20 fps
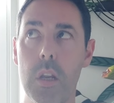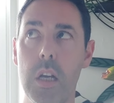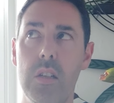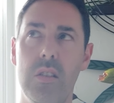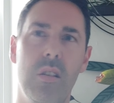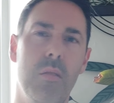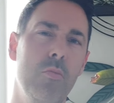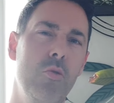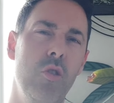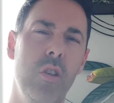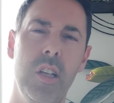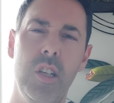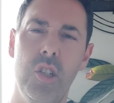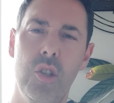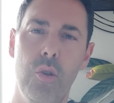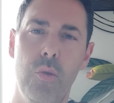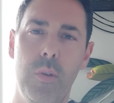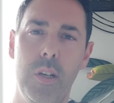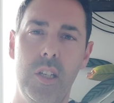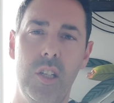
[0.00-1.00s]
Some
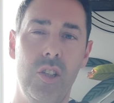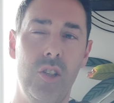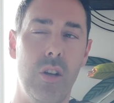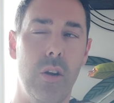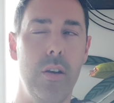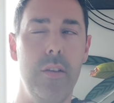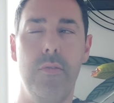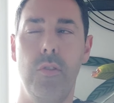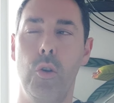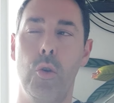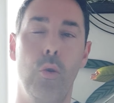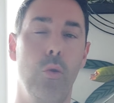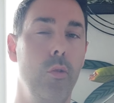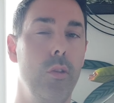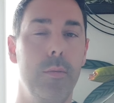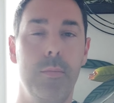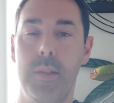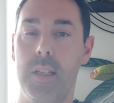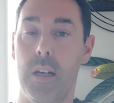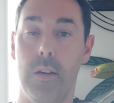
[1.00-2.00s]
traditional witches don't even call
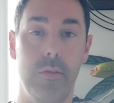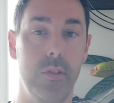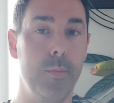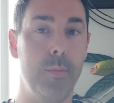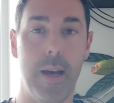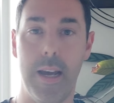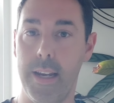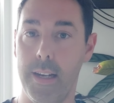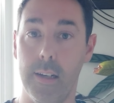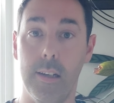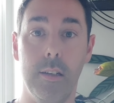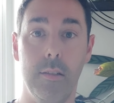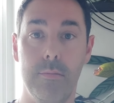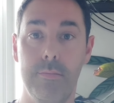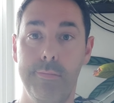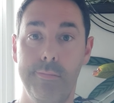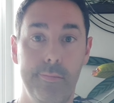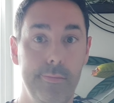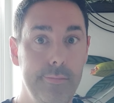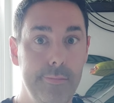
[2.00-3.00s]
themselves
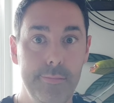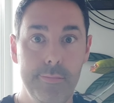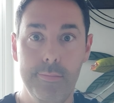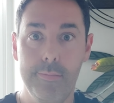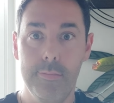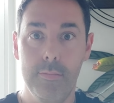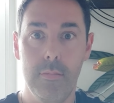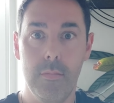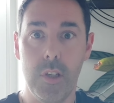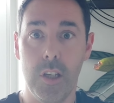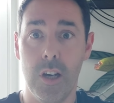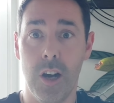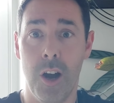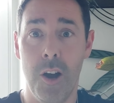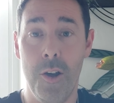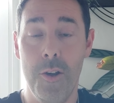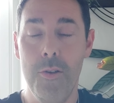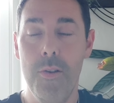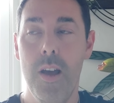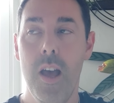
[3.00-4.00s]
pagan, you
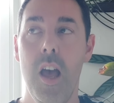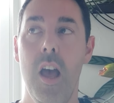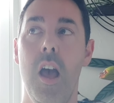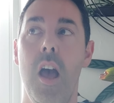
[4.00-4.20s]
know.